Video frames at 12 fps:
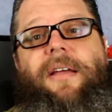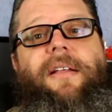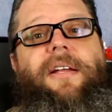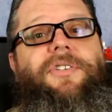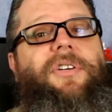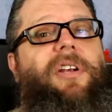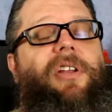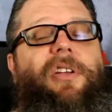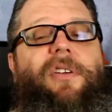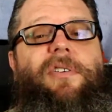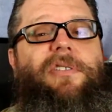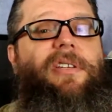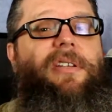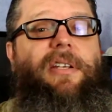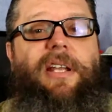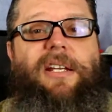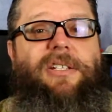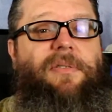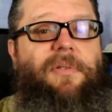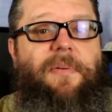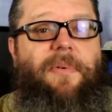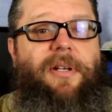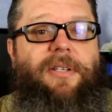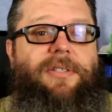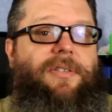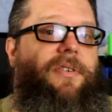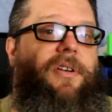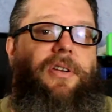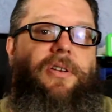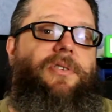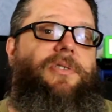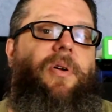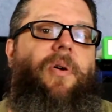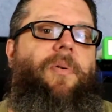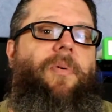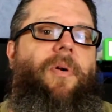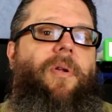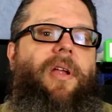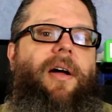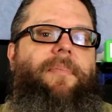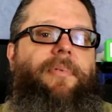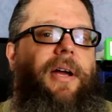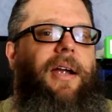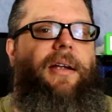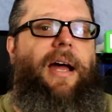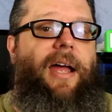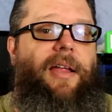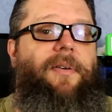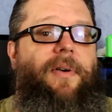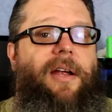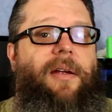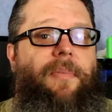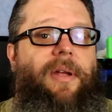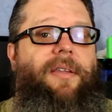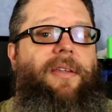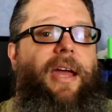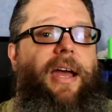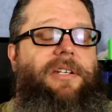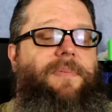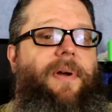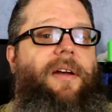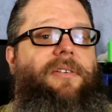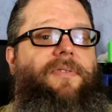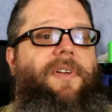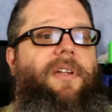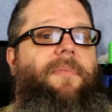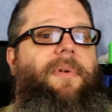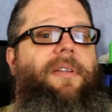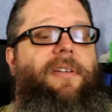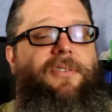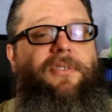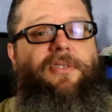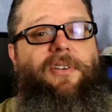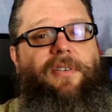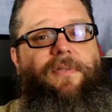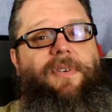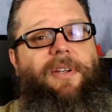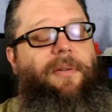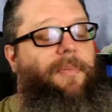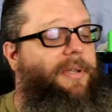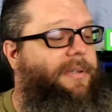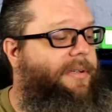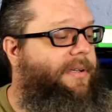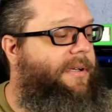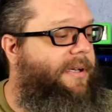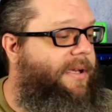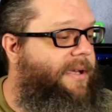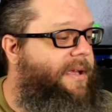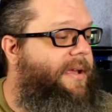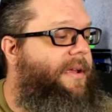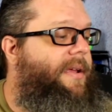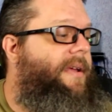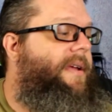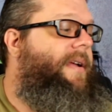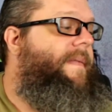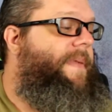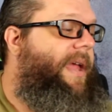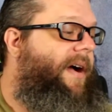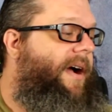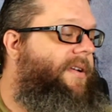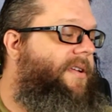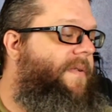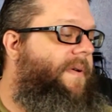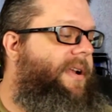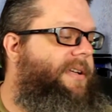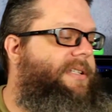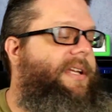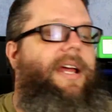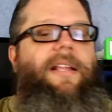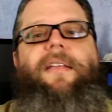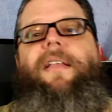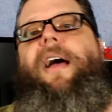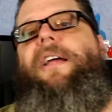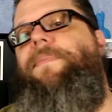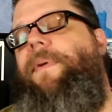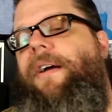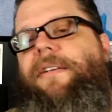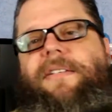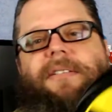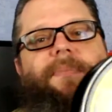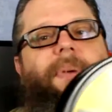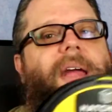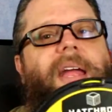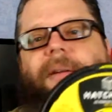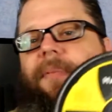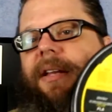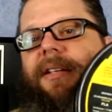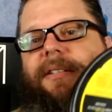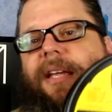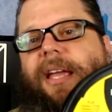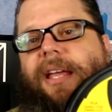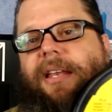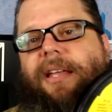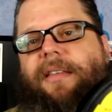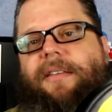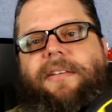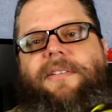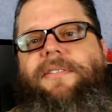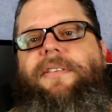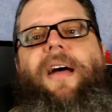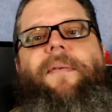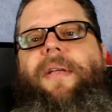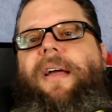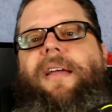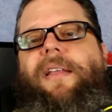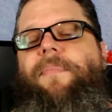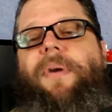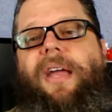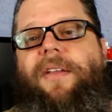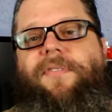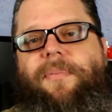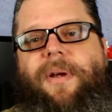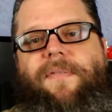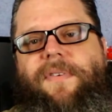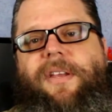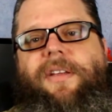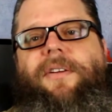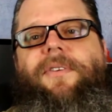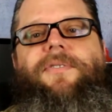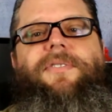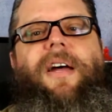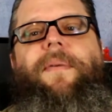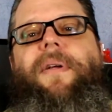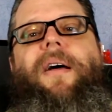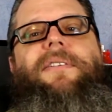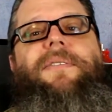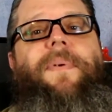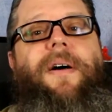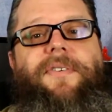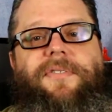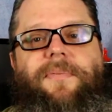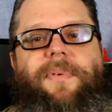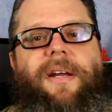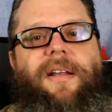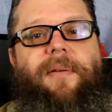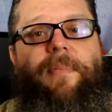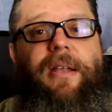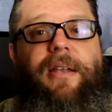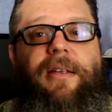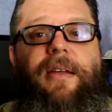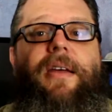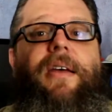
that you're going to use in the next 3 months, and you're going to use the whole roll up, I highly recommend the HATCHBOX filament. This is good filament. Now I do want to state that HATCHBOX isn't paying me to say any of this. I'm not getting paid for my videos. I'm not sponsored by anybody.